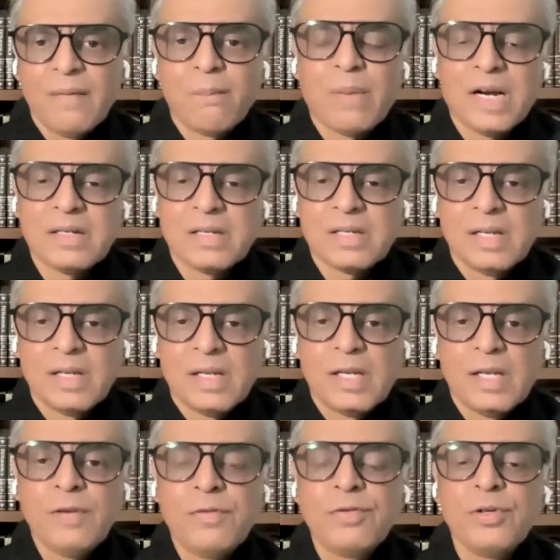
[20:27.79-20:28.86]
But
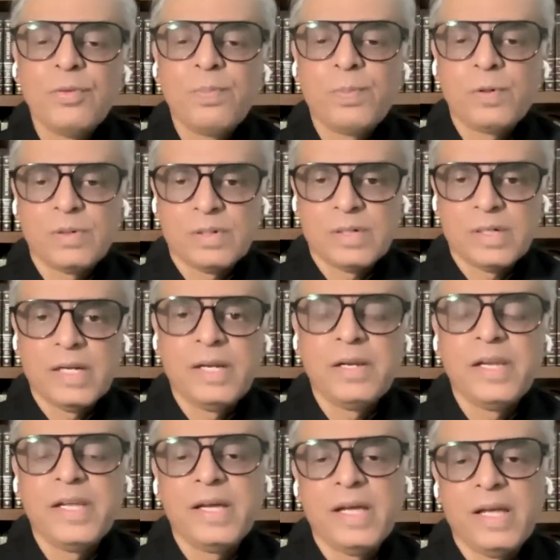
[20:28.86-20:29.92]
if you put
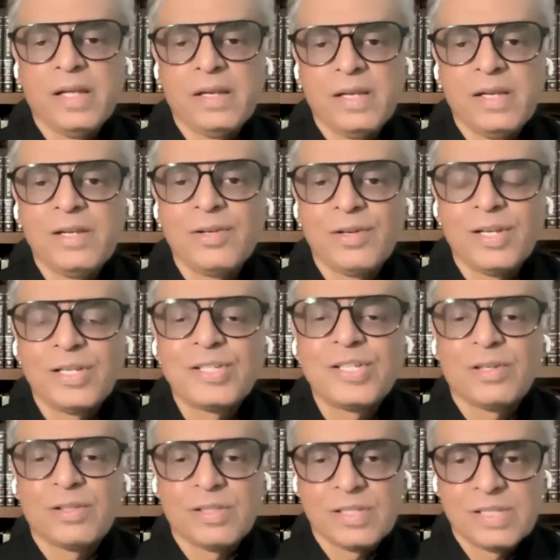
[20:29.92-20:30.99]
India and Indonesia
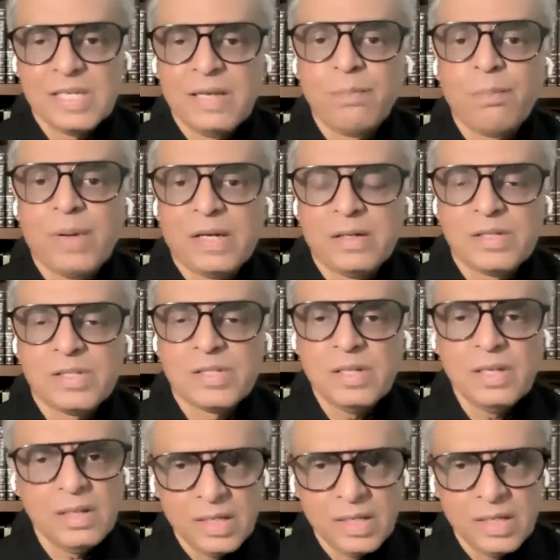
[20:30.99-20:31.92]
on the same pedestal,